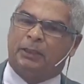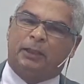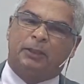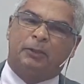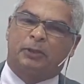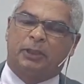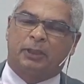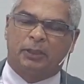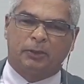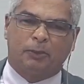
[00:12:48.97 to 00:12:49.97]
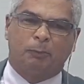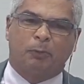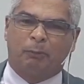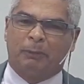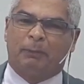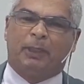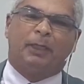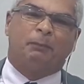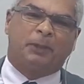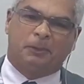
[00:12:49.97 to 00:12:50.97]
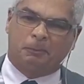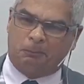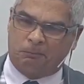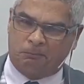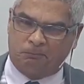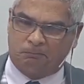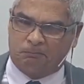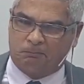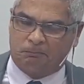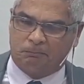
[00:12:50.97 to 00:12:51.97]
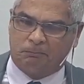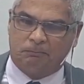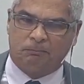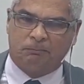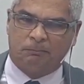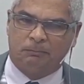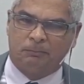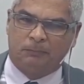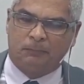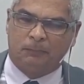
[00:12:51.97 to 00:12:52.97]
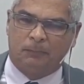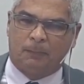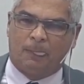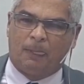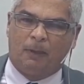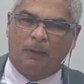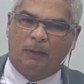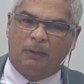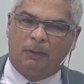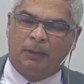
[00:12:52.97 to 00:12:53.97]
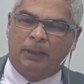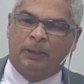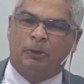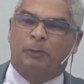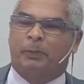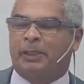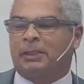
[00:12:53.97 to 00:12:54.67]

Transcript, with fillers: But this man had understood the following, that the problem was himself.